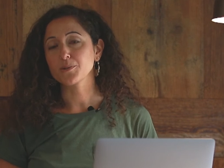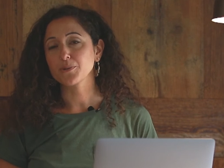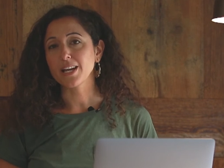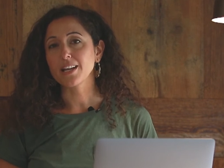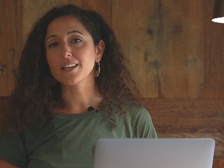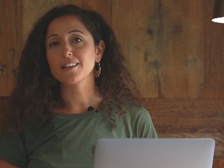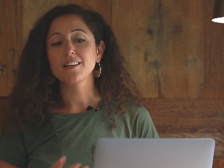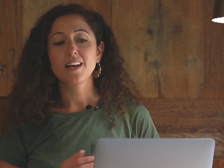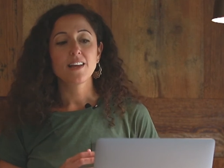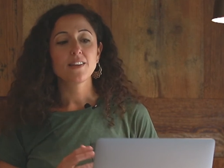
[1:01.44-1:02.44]
created.
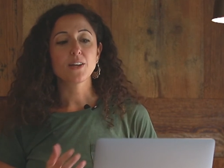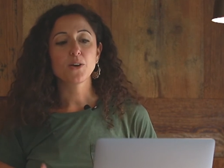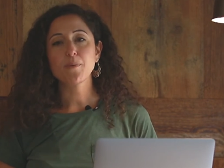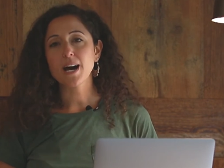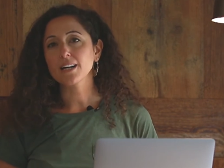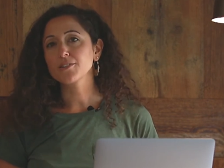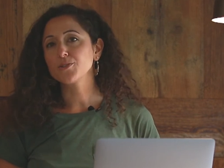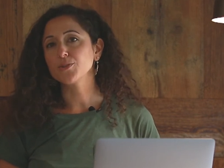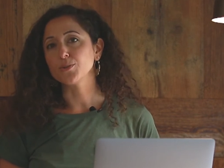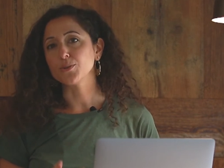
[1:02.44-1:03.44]
They go back
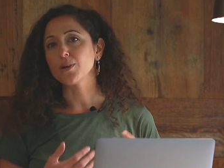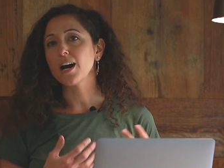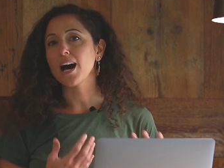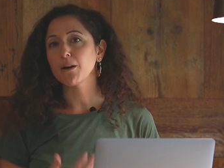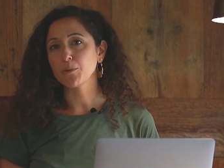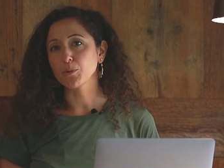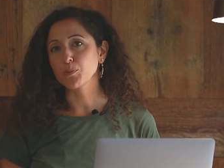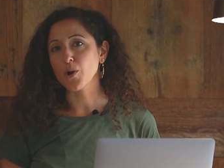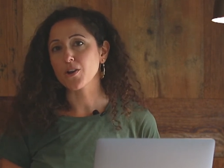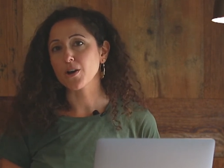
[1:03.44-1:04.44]
to how we were
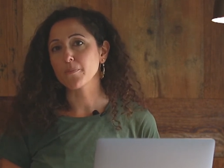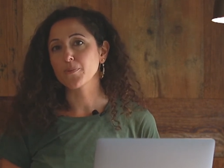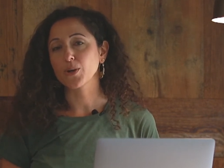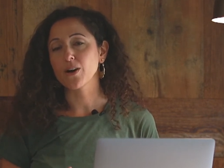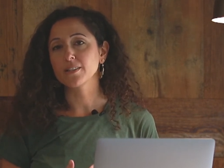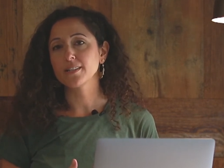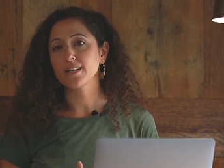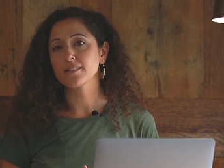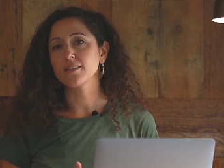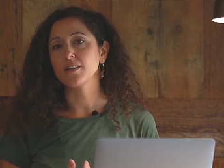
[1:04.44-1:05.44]
brought up, the
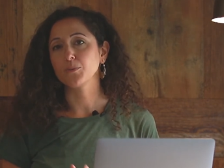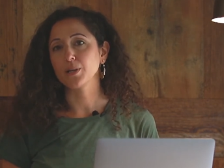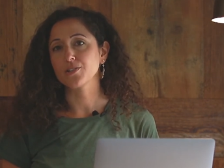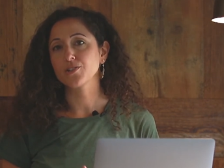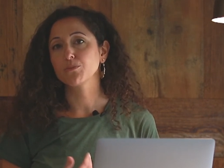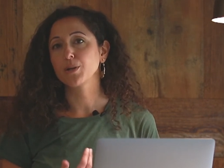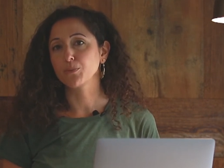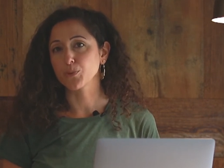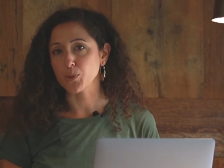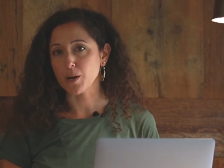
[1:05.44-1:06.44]
context in which we
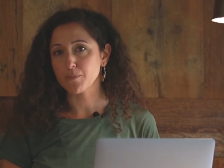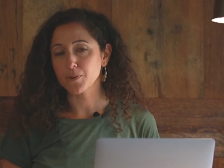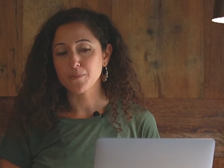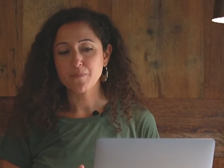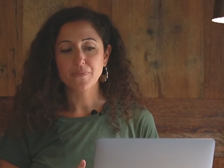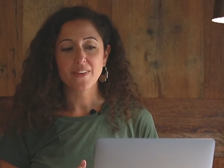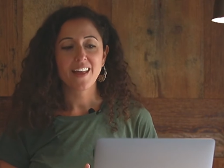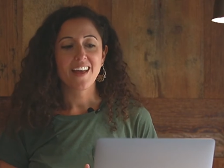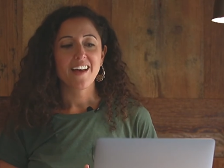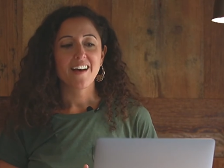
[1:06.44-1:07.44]
grew up.
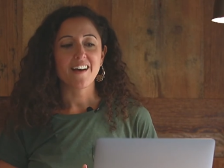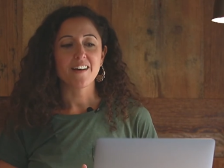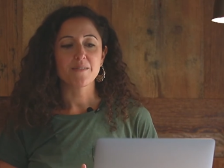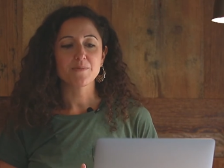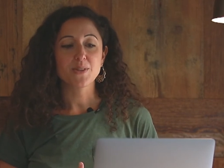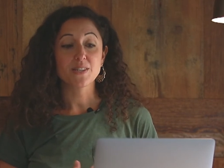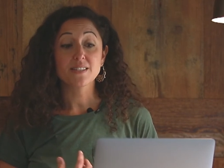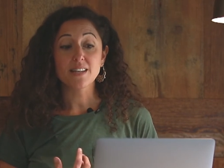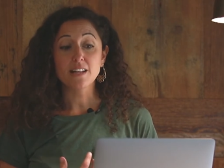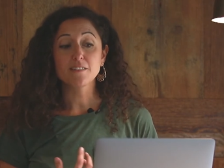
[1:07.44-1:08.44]
So the
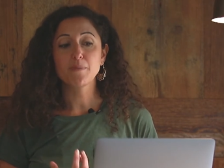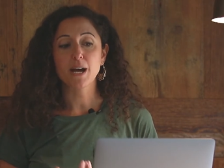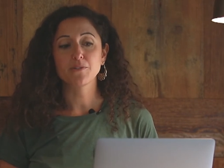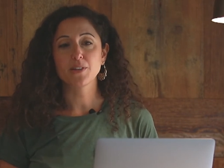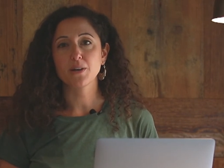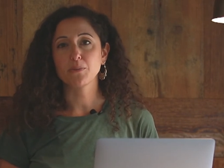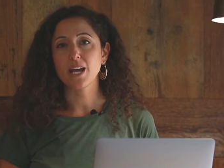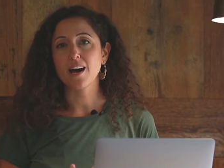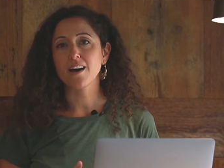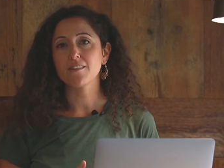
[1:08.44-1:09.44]
style of boundary that we
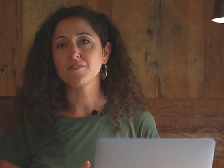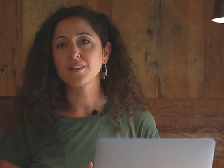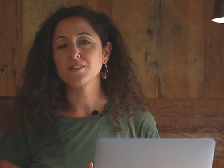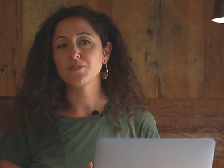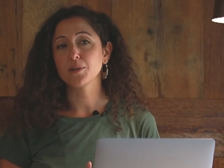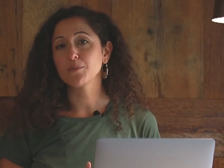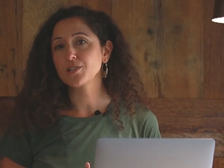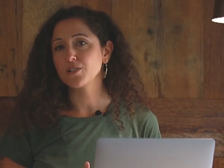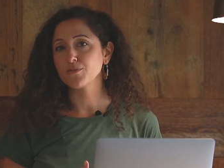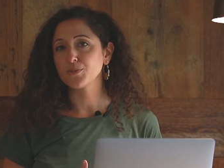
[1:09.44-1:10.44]
have is very
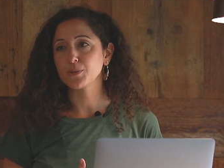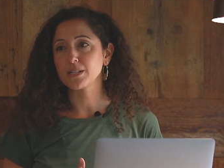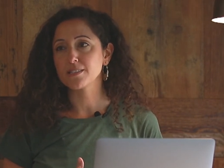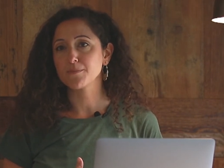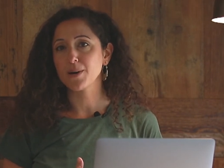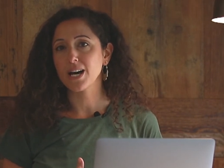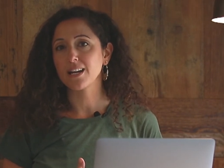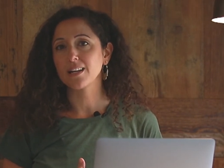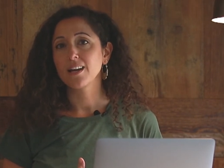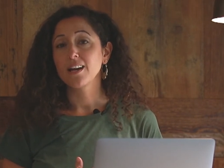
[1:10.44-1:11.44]
much influenced by